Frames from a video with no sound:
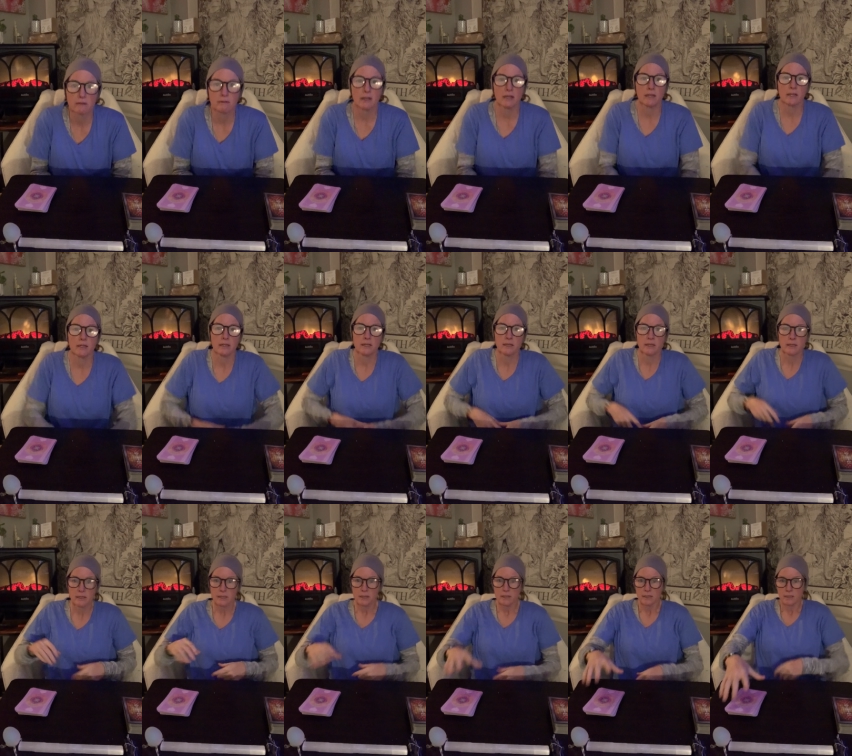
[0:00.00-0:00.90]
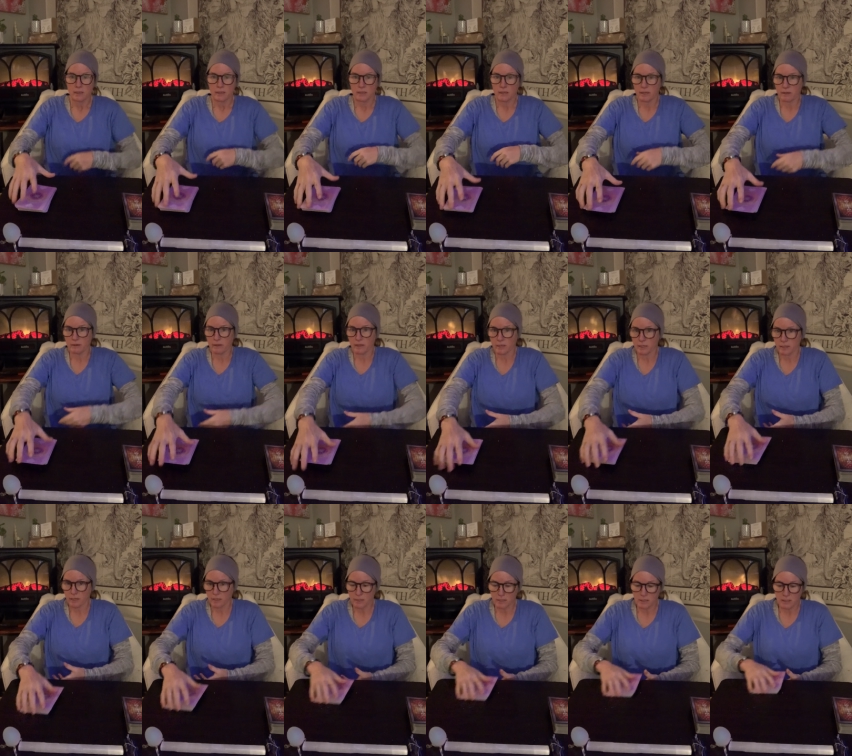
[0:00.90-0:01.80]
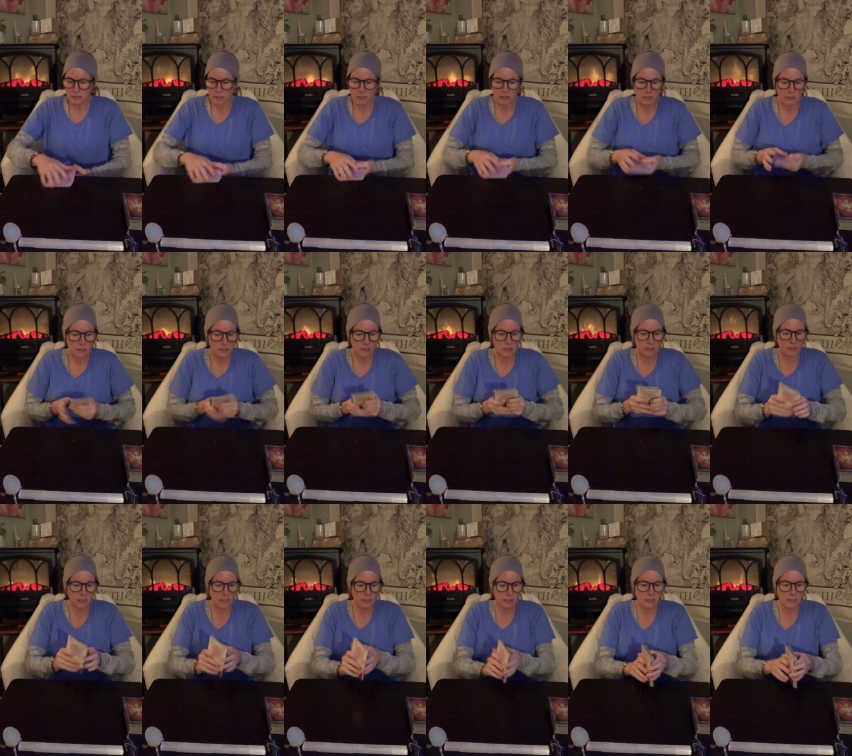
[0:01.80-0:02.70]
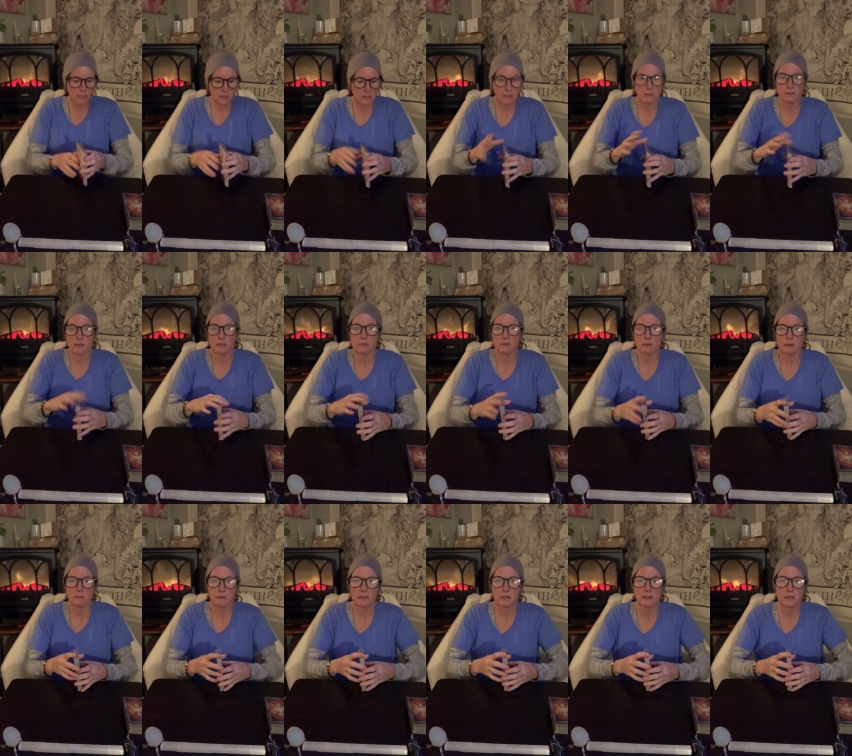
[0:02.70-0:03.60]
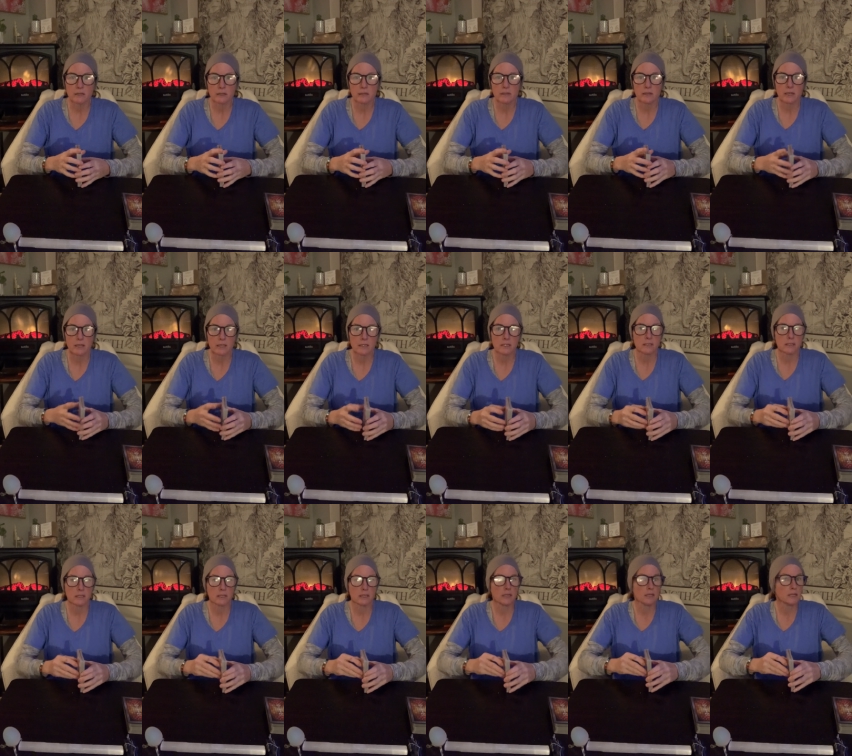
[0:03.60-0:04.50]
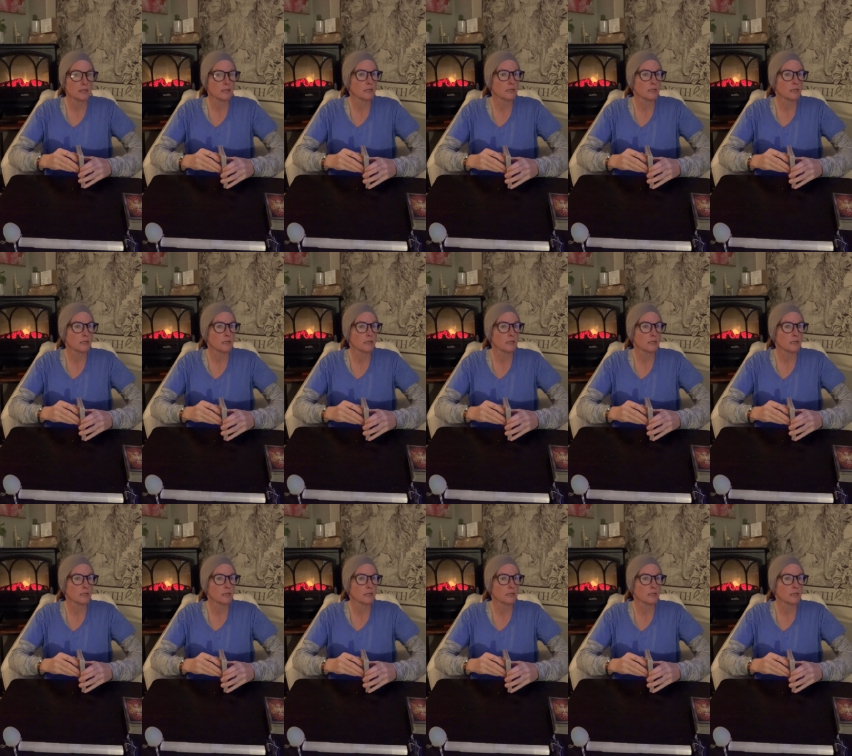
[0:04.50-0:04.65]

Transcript: right? All right, guys. So let's go. That's why I'm looking crazy.